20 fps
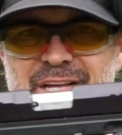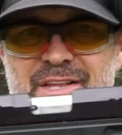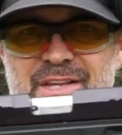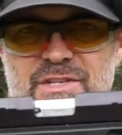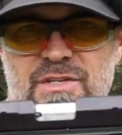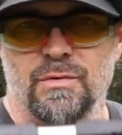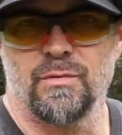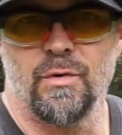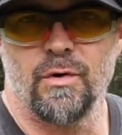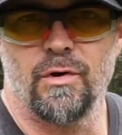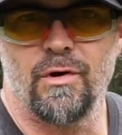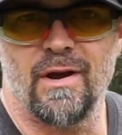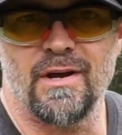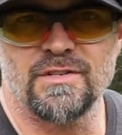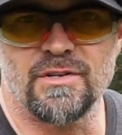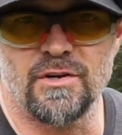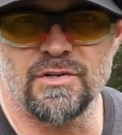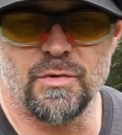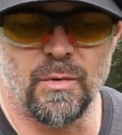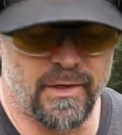This is a Ruger
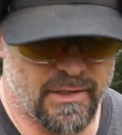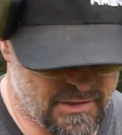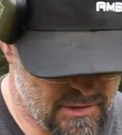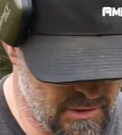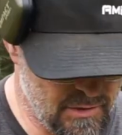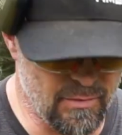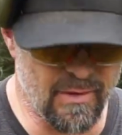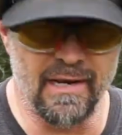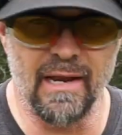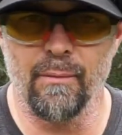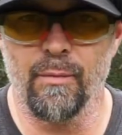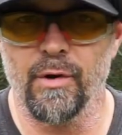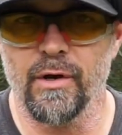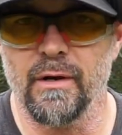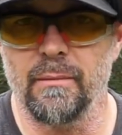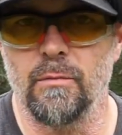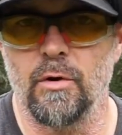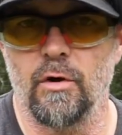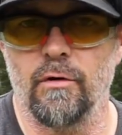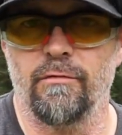SR22, and then we're
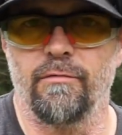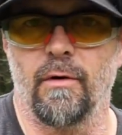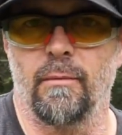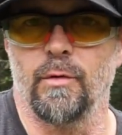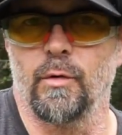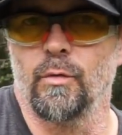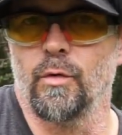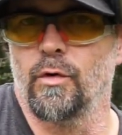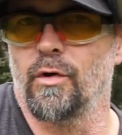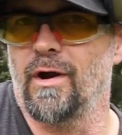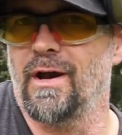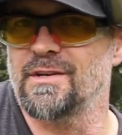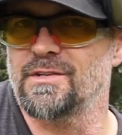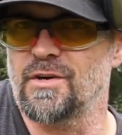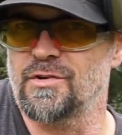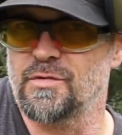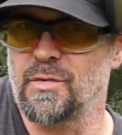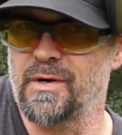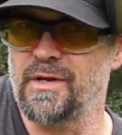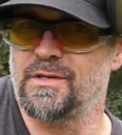gonna move from the Ruger
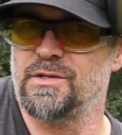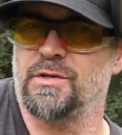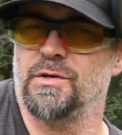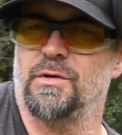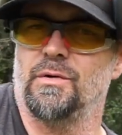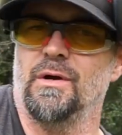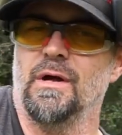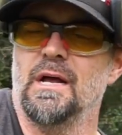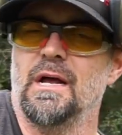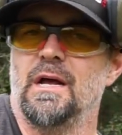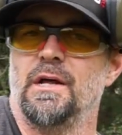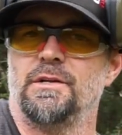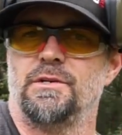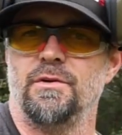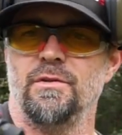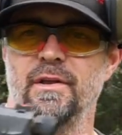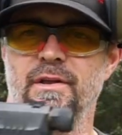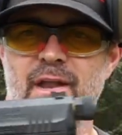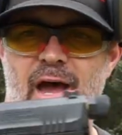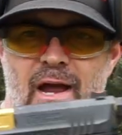SR22
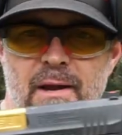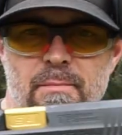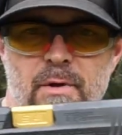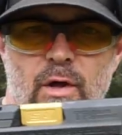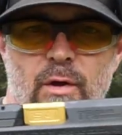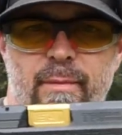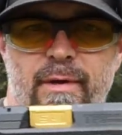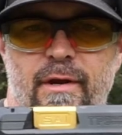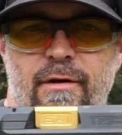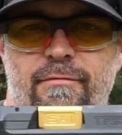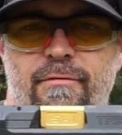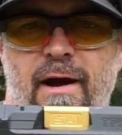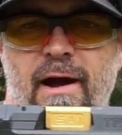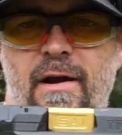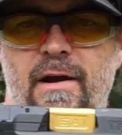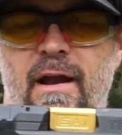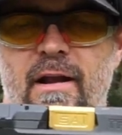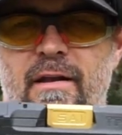to the 9mm fired